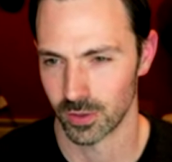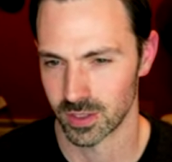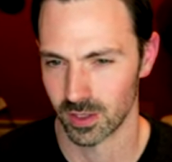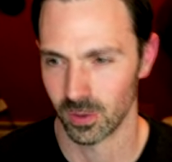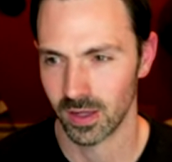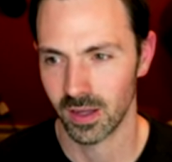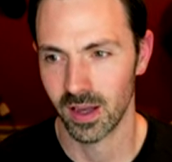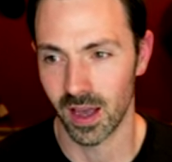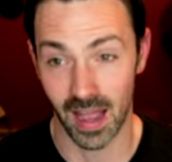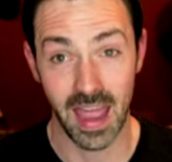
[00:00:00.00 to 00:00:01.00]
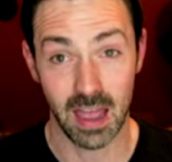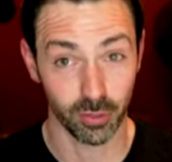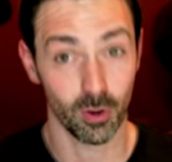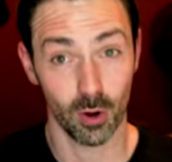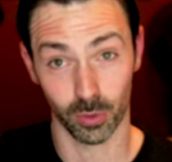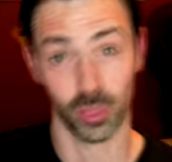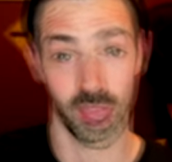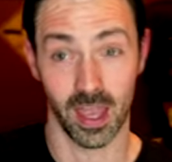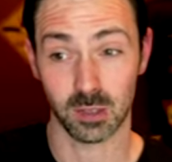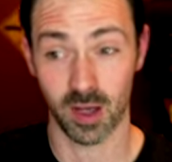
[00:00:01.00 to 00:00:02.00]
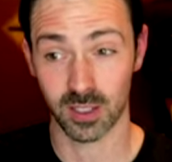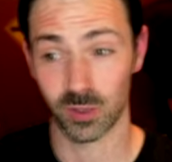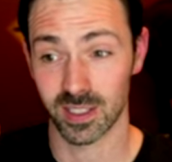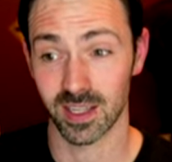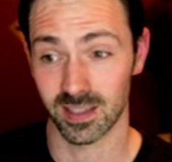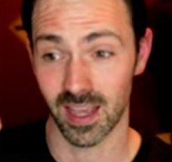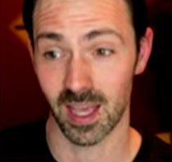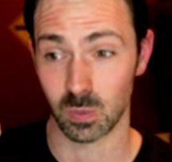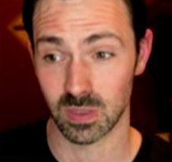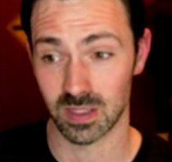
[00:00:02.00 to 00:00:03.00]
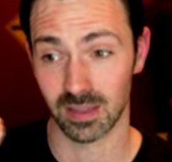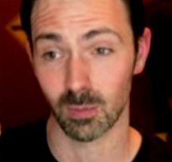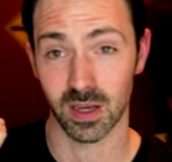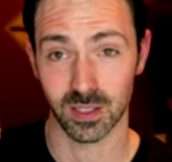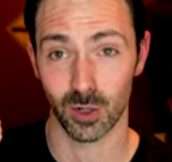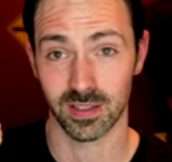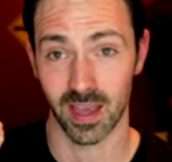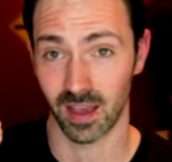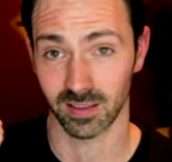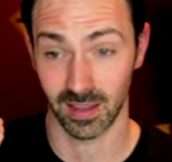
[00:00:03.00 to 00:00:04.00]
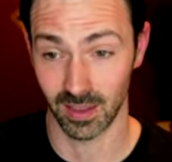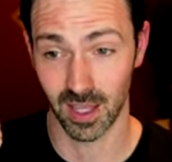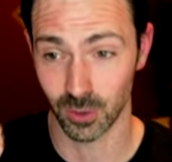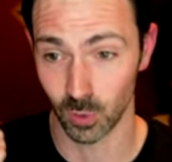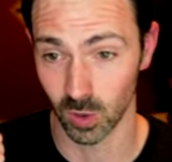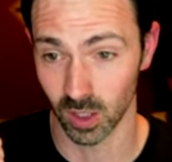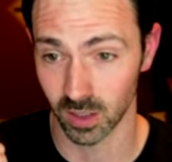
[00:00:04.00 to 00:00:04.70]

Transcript: So I have thrown Xbox three sixty games into my Series X, and they do work.